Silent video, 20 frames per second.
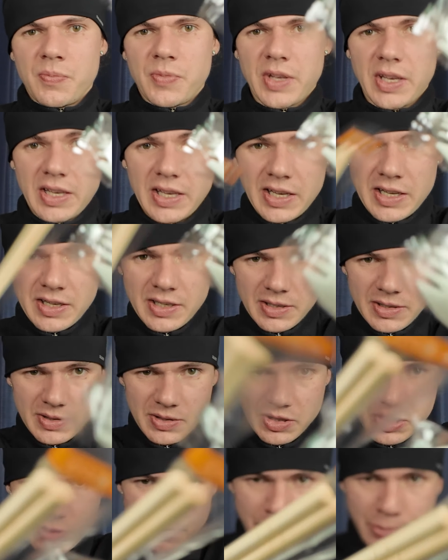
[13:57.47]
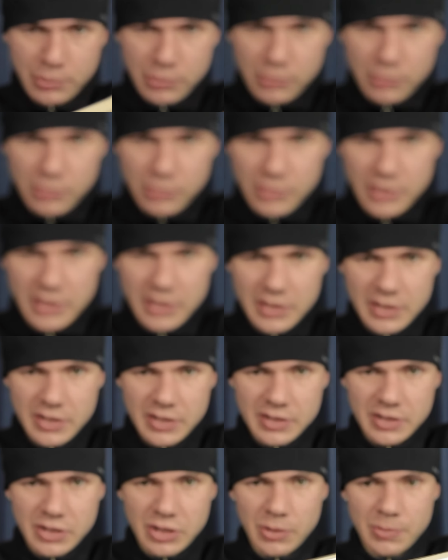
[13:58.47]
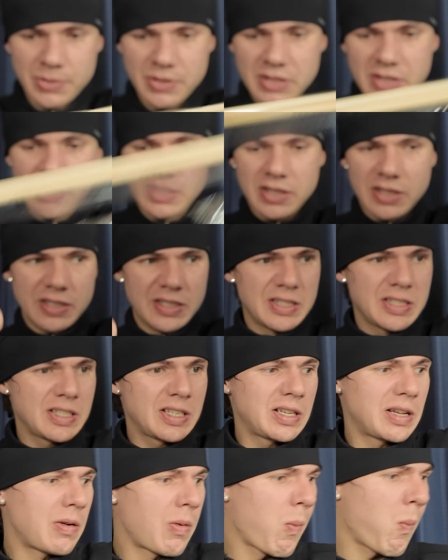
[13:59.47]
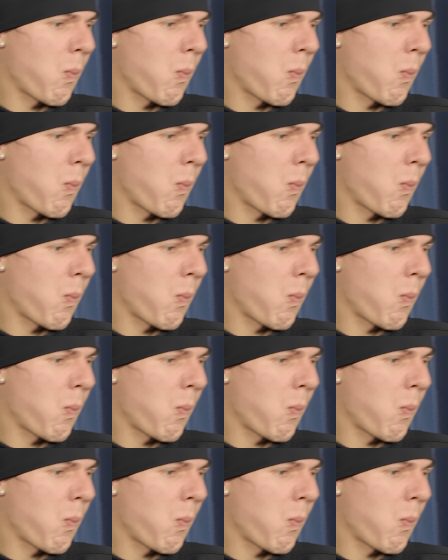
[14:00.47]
Again, a spoon and chopsticks.